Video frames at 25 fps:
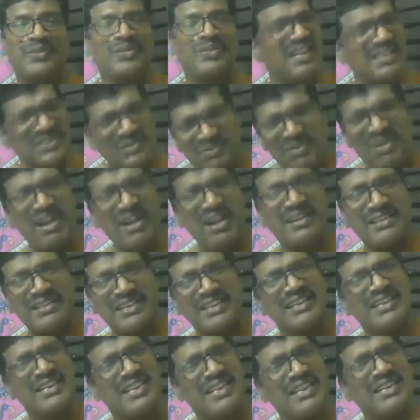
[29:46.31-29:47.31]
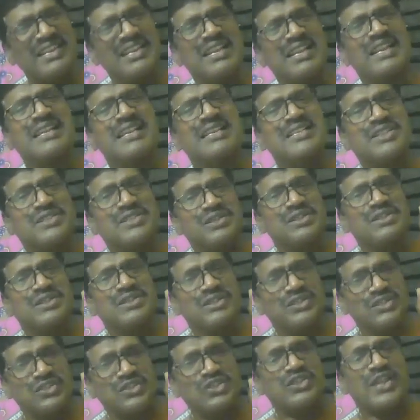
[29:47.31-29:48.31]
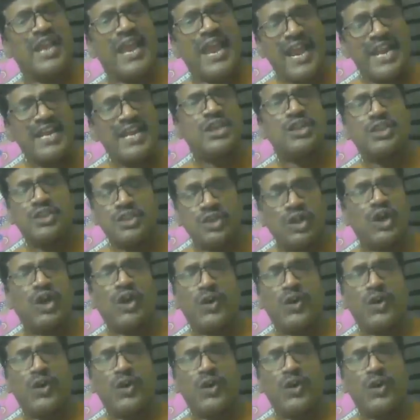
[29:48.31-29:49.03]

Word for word: That's what the real standard